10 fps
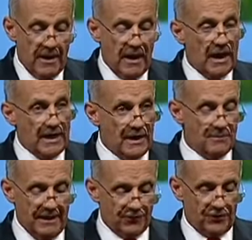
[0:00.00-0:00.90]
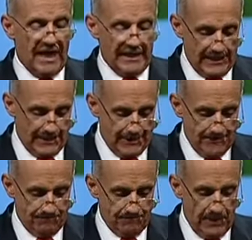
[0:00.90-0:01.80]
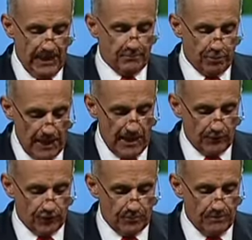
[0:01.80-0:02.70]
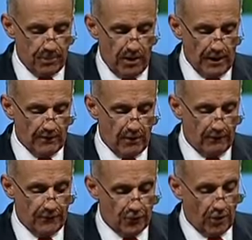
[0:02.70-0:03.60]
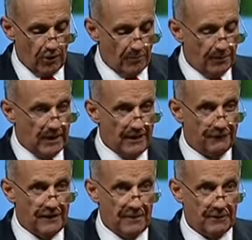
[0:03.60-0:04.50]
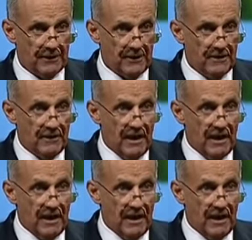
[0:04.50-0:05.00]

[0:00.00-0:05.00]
I am ecstatic and proud to be part of your Herbalife family.